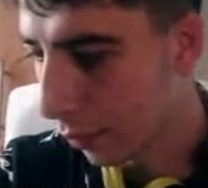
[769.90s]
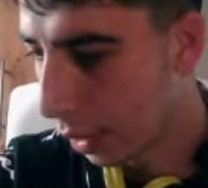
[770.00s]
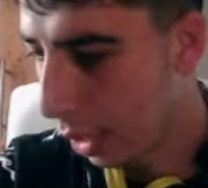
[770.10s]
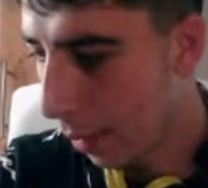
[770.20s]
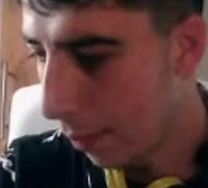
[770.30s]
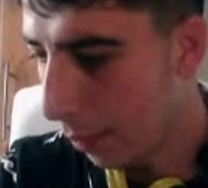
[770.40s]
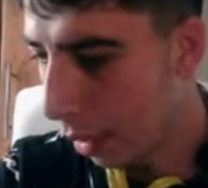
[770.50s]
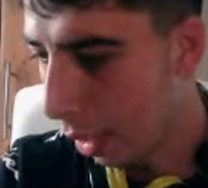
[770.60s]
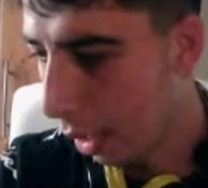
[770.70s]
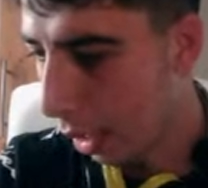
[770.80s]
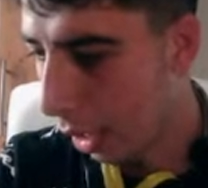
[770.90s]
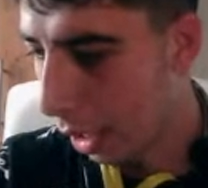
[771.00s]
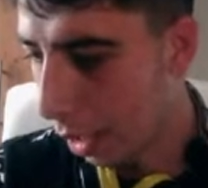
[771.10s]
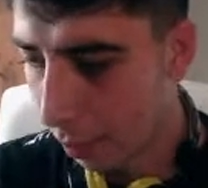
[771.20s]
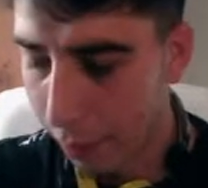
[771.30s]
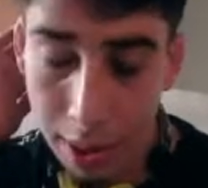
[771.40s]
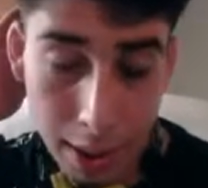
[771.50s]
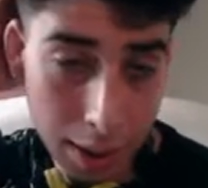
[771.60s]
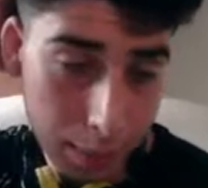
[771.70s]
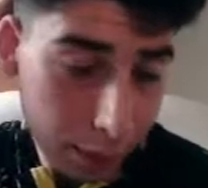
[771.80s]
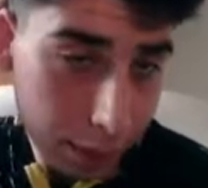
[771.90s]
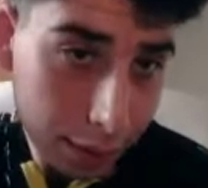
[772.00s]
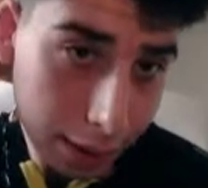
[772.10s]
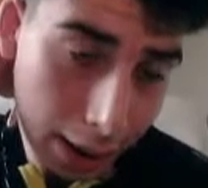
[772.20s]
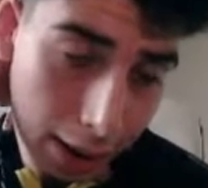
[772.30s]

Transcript: Yep. But